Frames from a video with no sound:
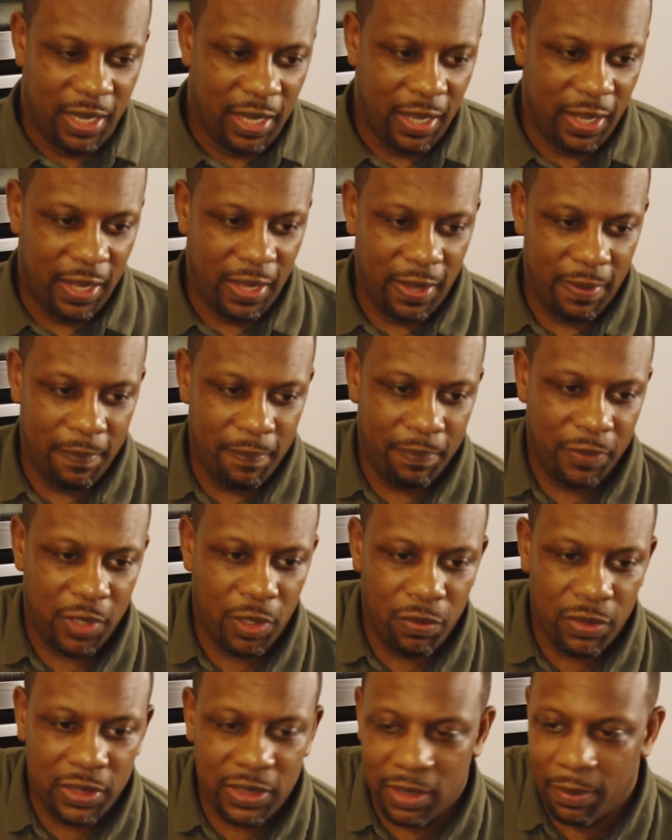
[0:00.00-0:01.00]
um,
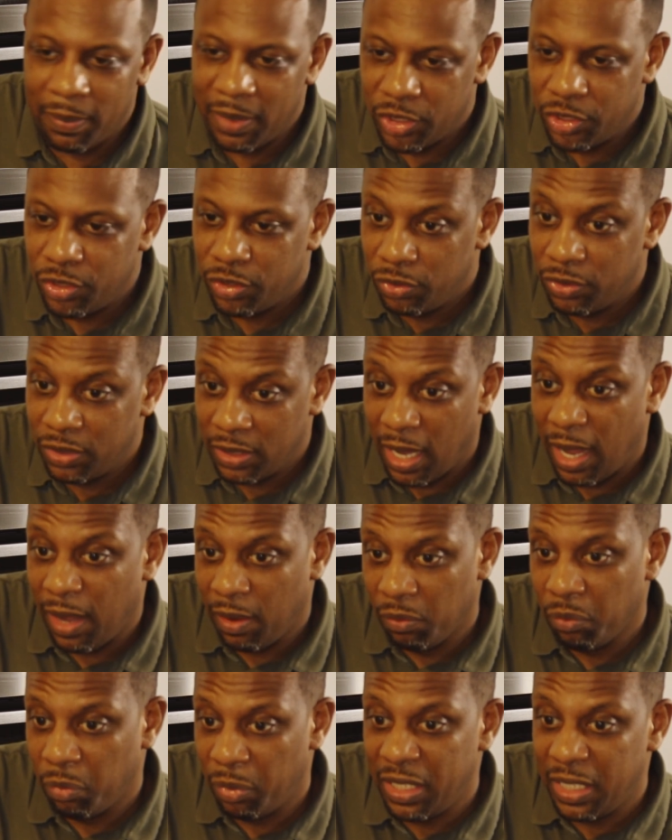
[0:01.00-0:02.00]
there are some issues
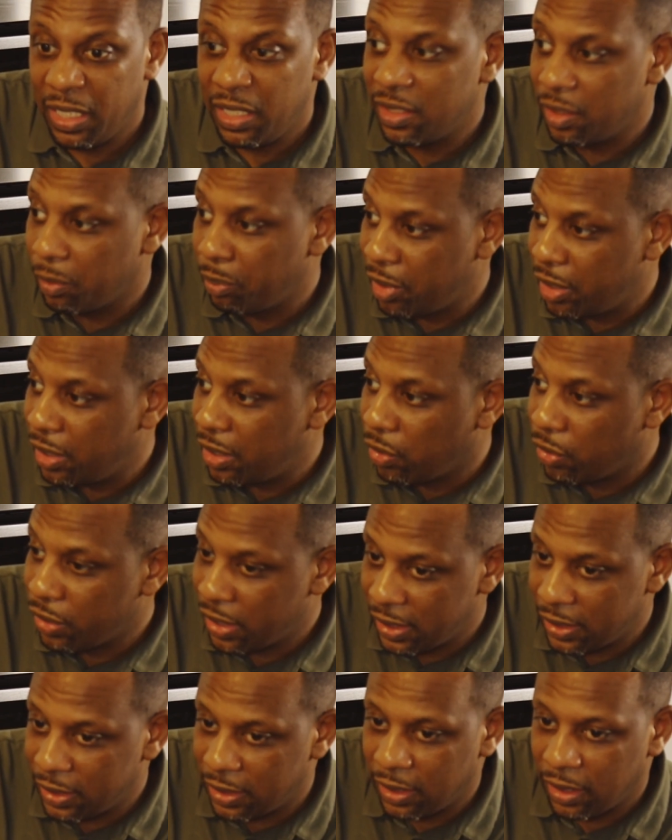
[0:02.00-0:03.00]
that we need to be
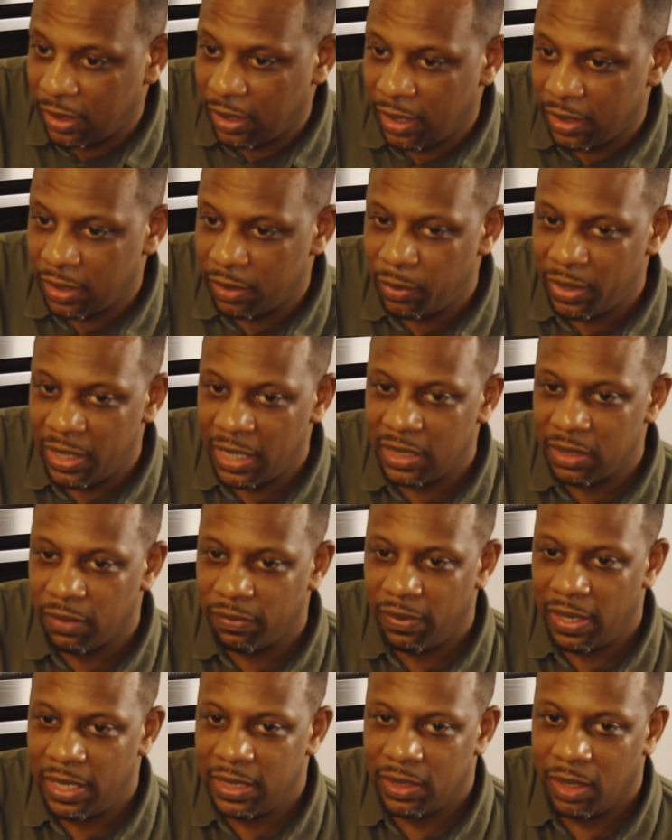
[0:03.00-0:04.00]
honest and we need to
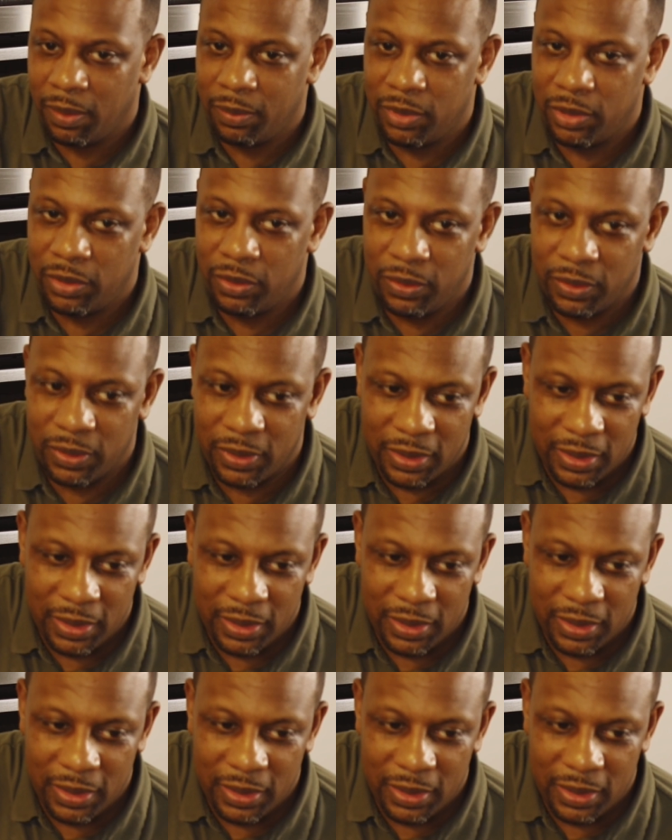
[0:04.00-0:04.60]
face up to.